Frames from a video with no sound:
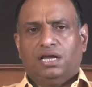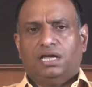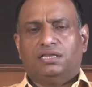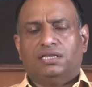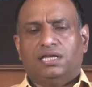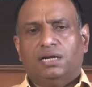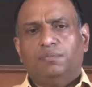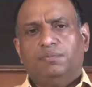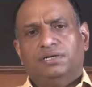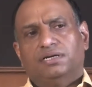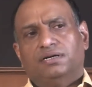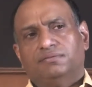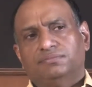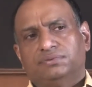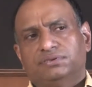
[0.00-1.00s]
and that
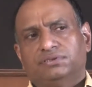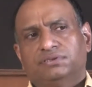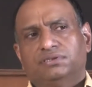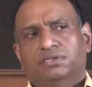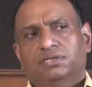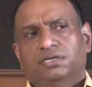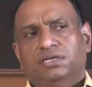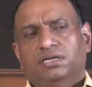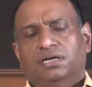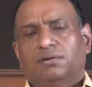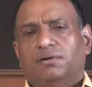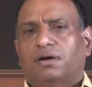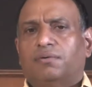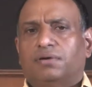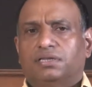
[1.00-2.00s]
becomes
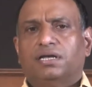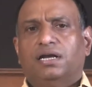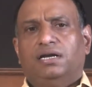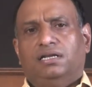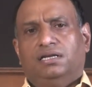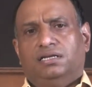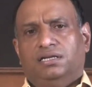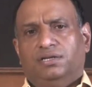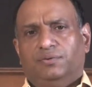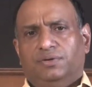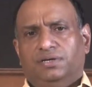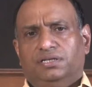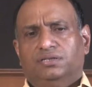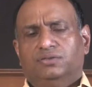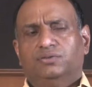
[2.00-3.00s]
authentic
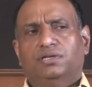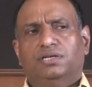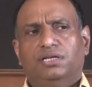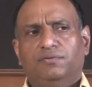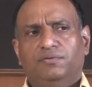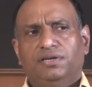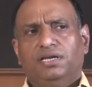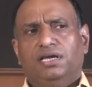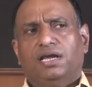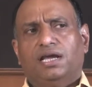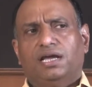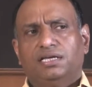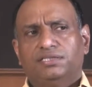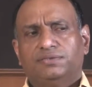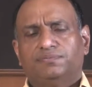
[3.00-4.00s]
living. So living
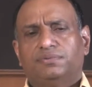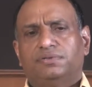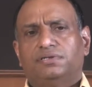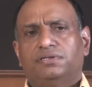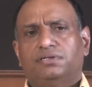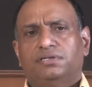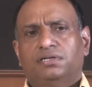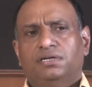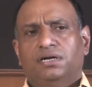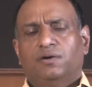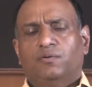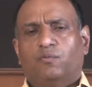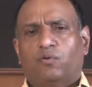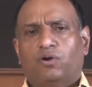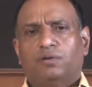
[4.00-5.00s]
as per
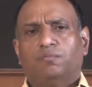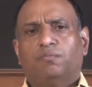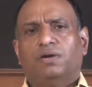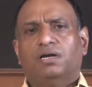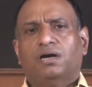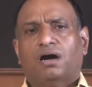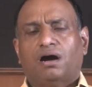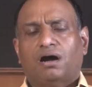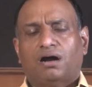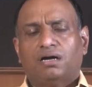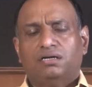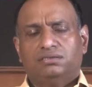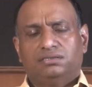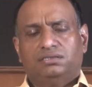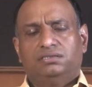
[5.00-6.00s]
what my
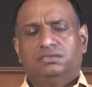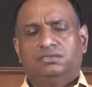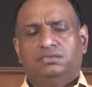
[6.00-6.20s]
heart